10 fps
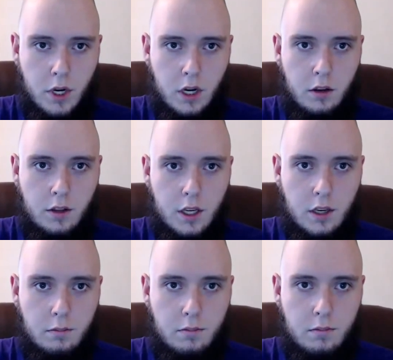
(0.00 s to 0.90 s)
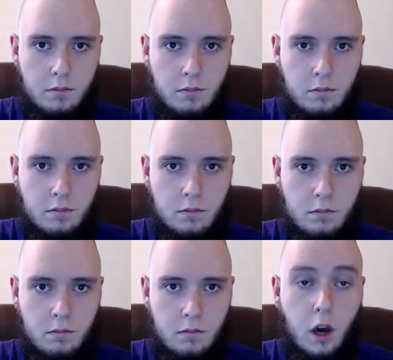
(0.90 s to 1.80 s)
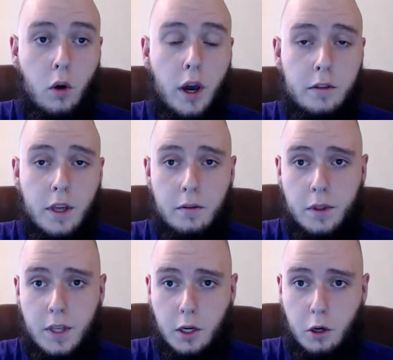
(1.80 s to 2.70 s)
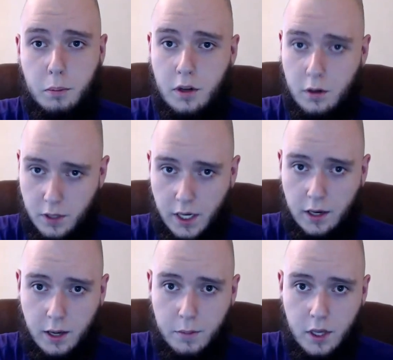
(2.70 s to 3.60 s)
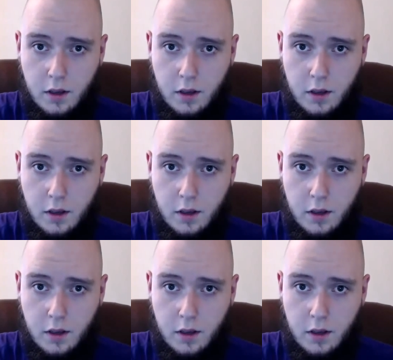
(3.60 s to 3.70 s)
Apparently. Oh, I only have one thing opened. Okay, yeah.